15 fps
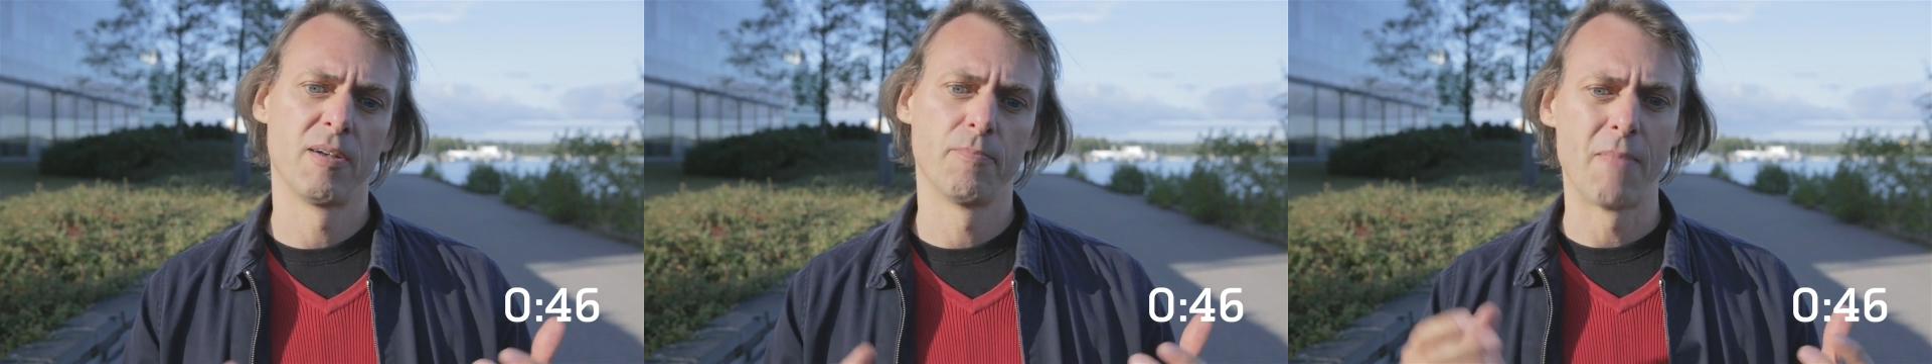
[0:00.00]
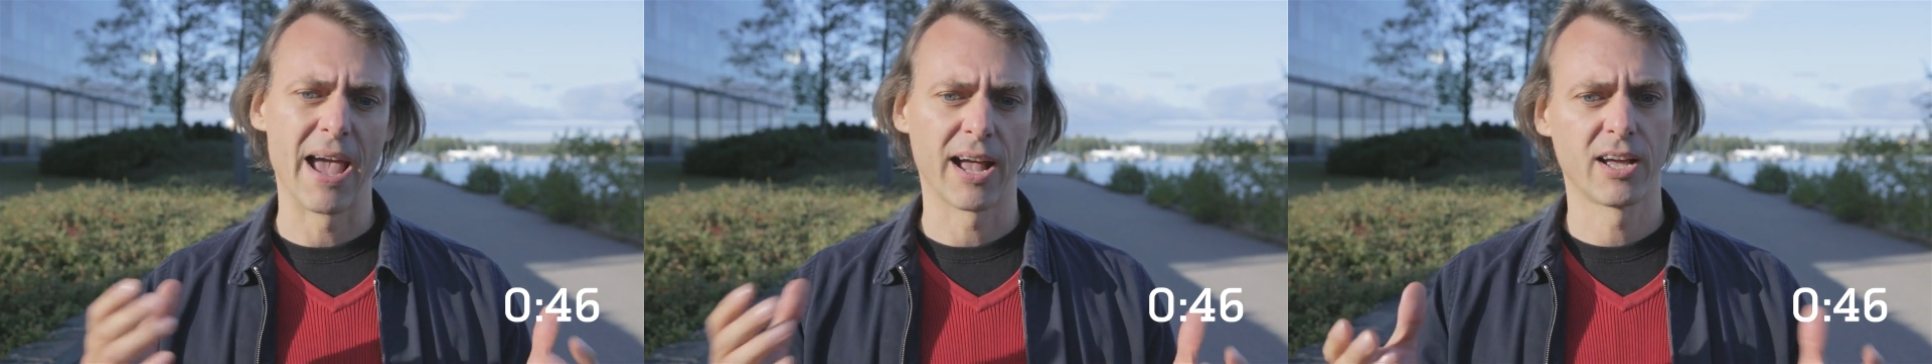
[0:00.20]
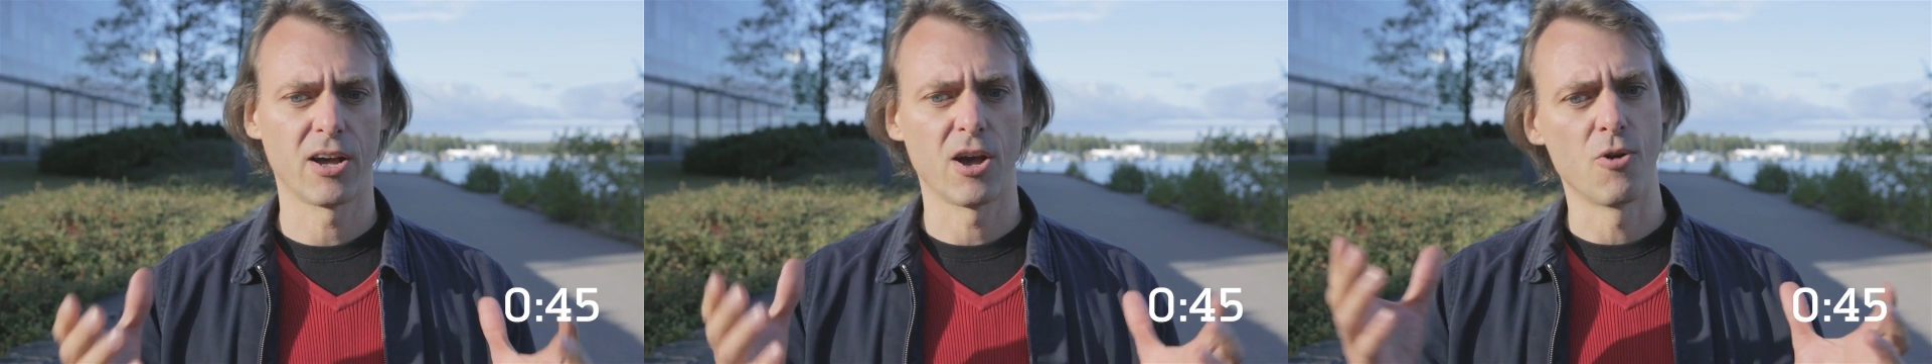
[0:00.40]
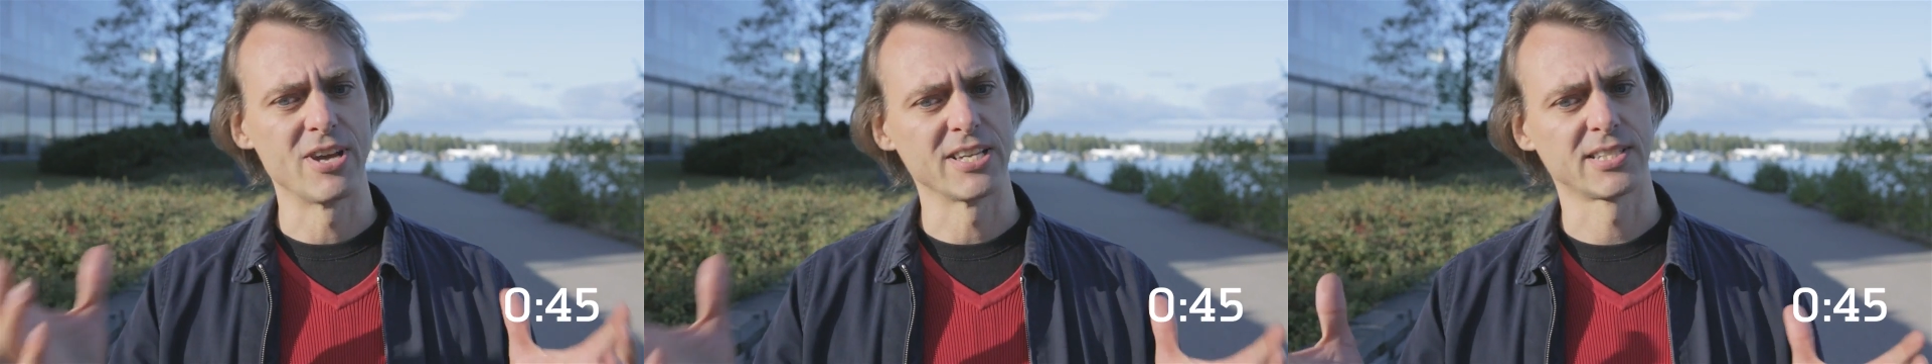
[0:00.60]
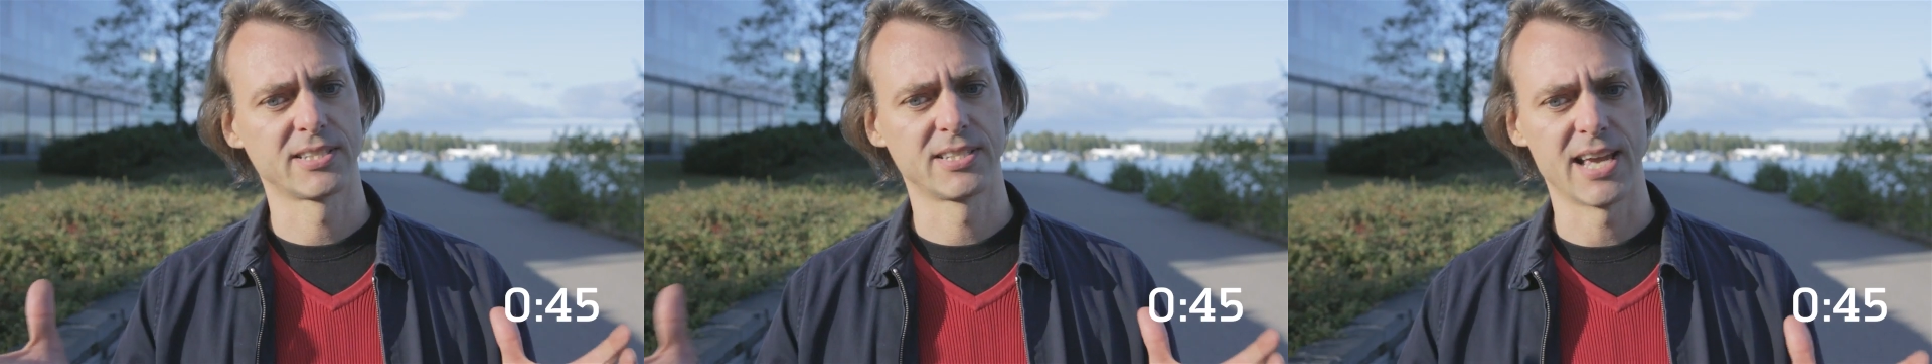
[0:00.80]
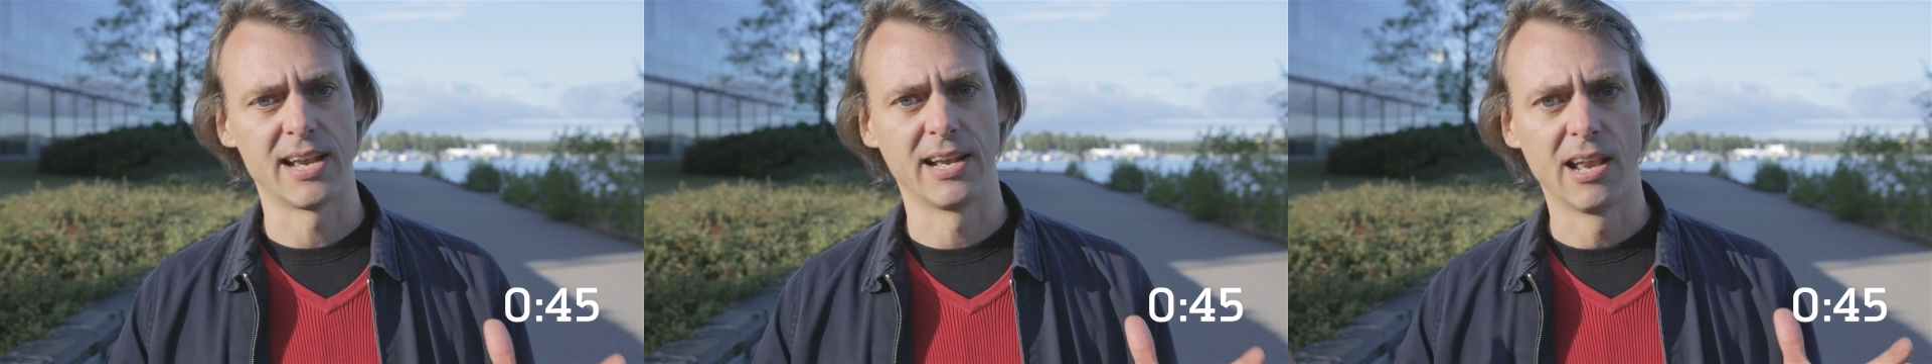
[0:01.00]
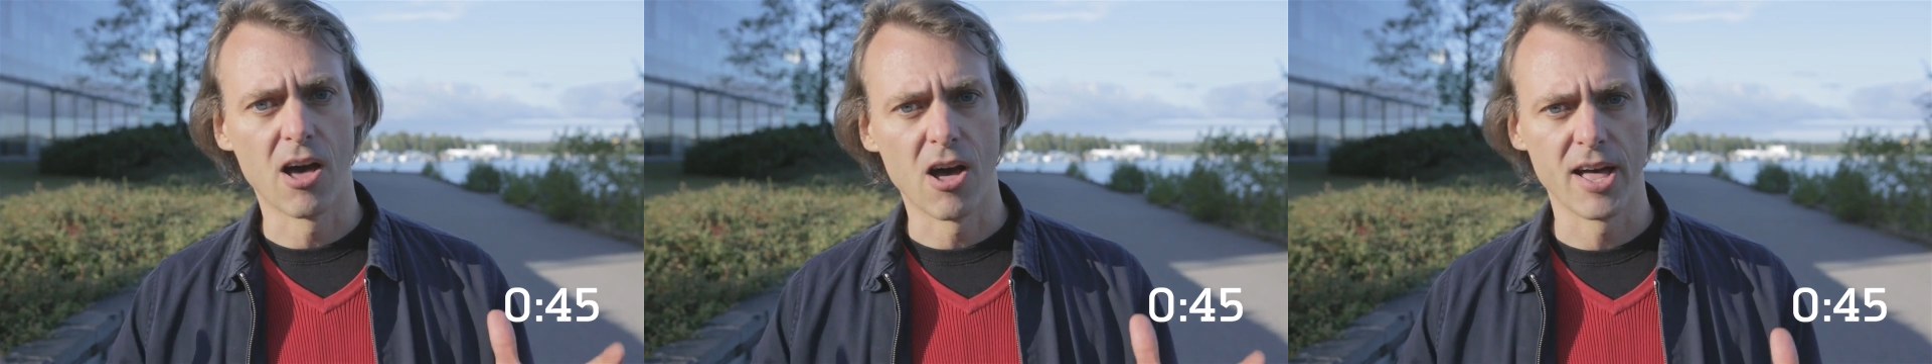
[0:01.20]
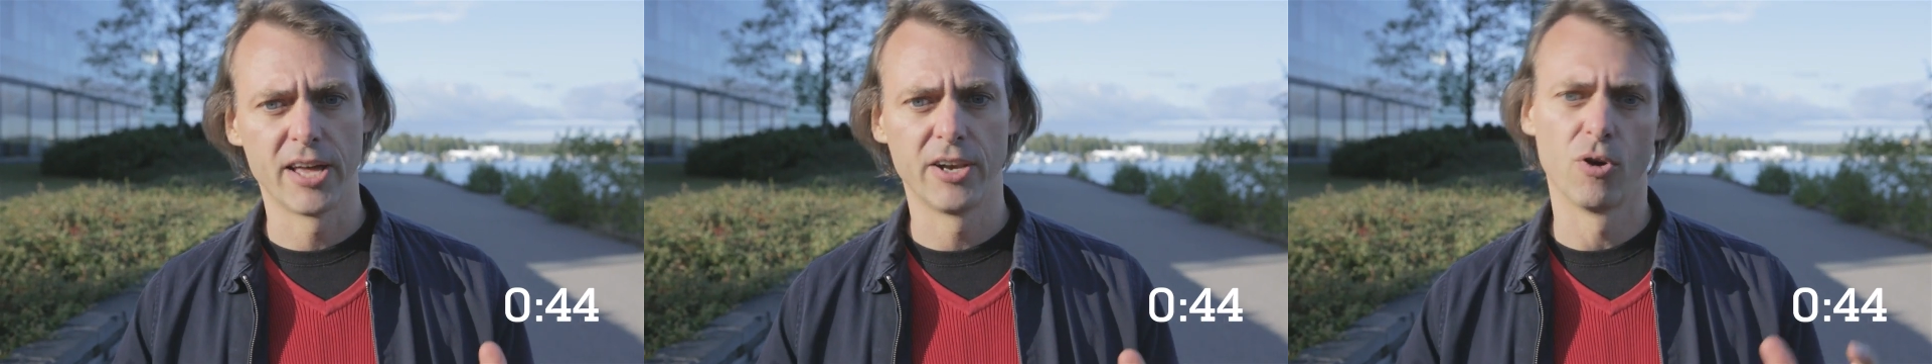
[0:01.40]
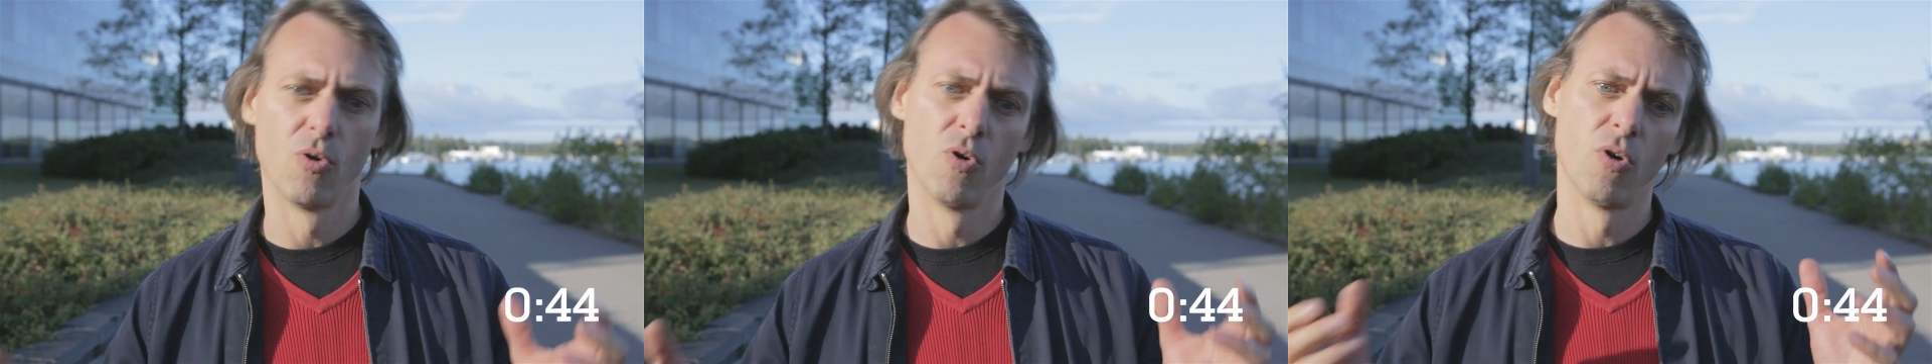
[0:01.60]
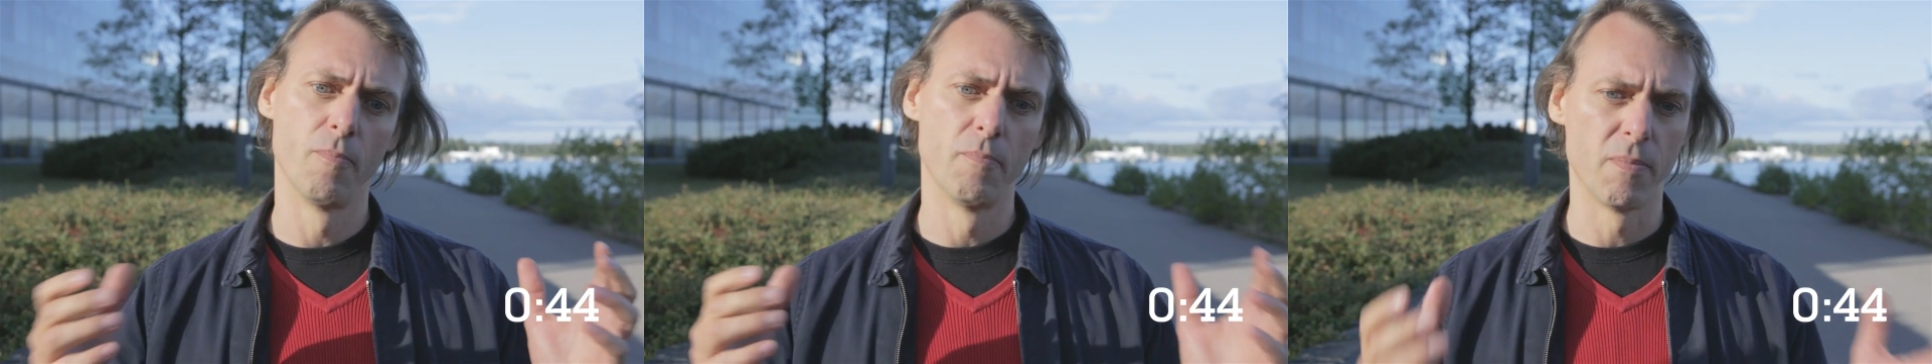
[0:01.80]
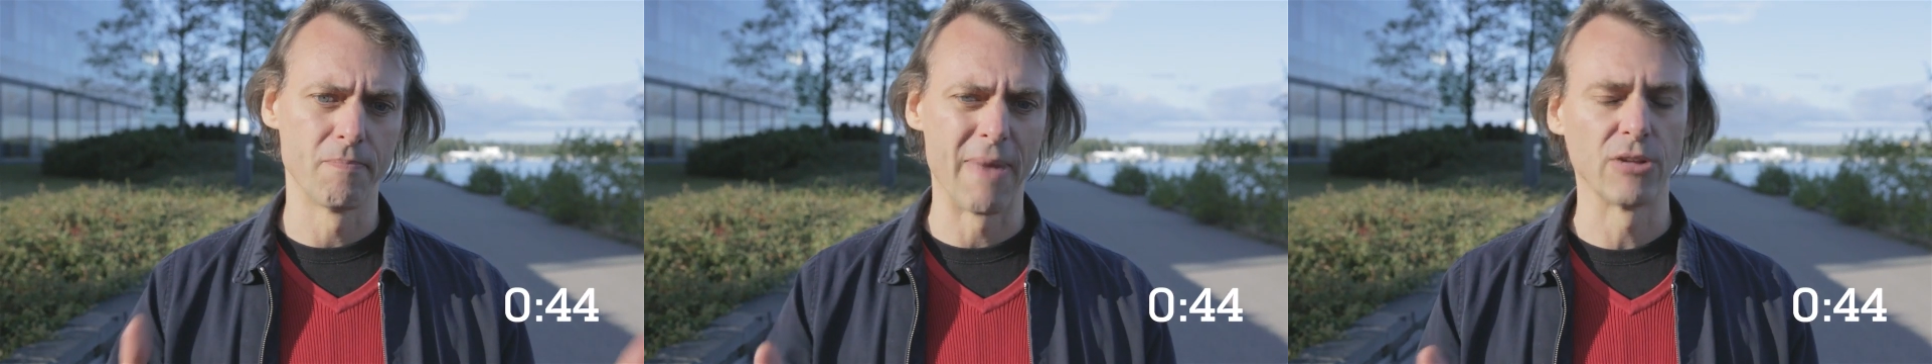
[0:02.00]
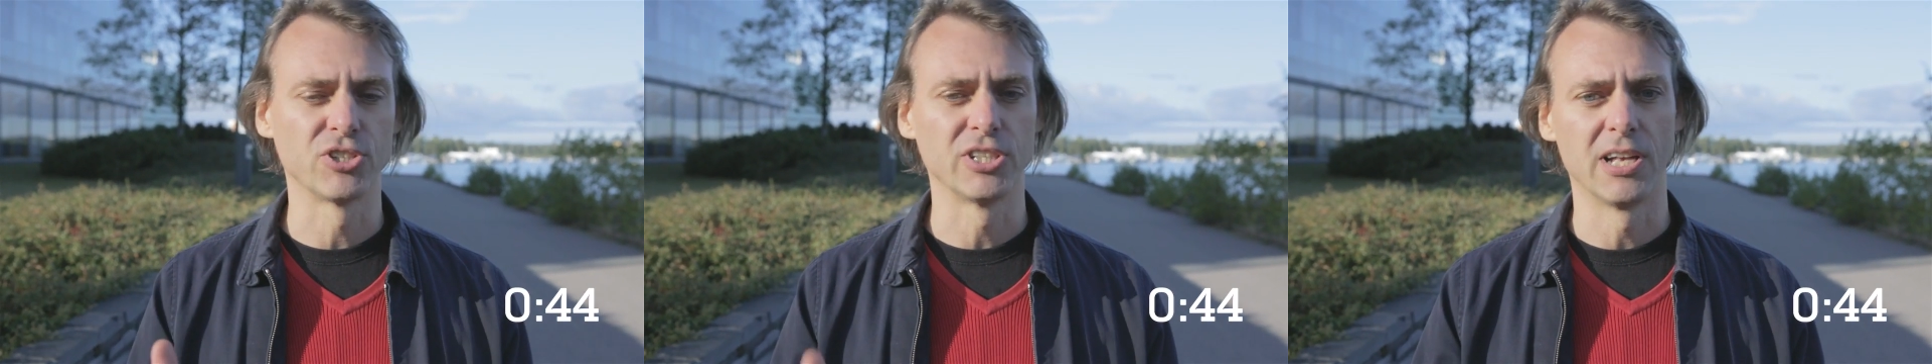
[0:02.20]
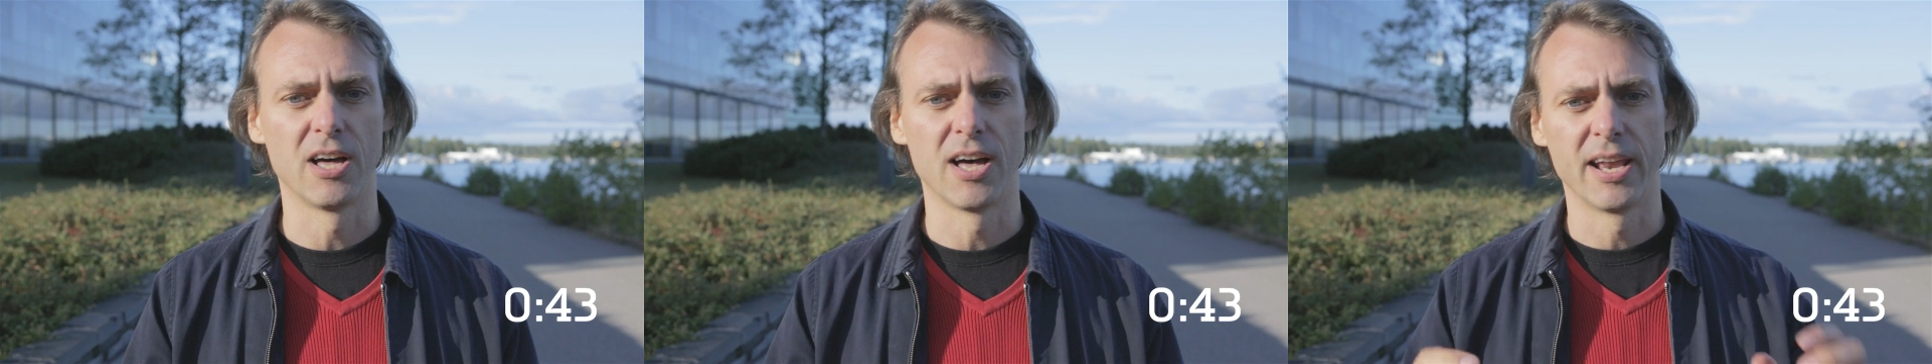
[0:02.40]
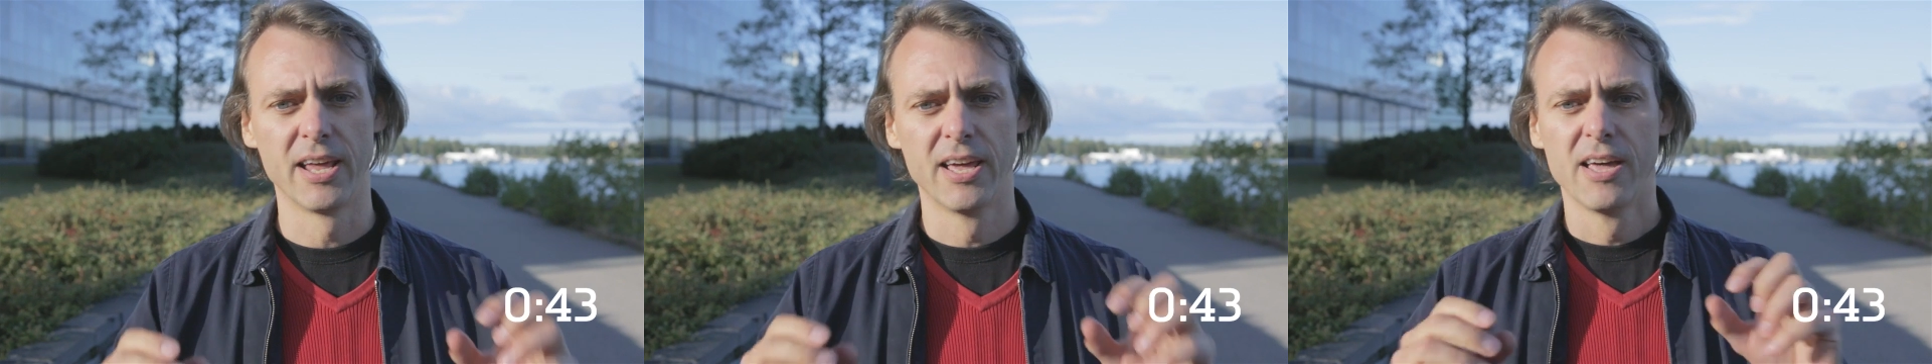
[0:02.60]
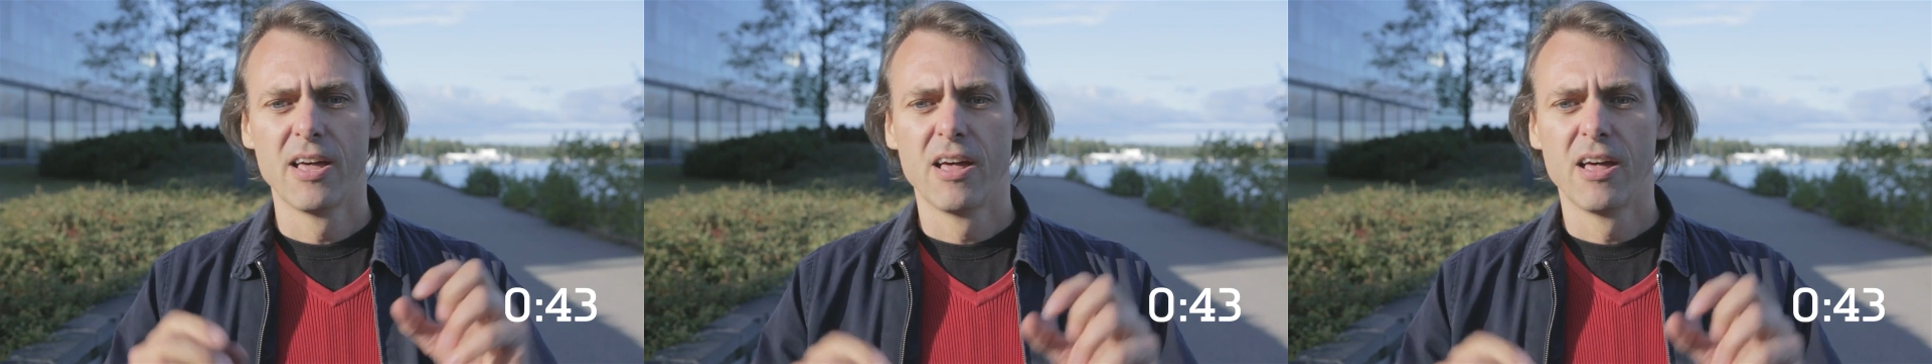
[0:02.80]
Mac OS 10 Lion or Mountain Lion,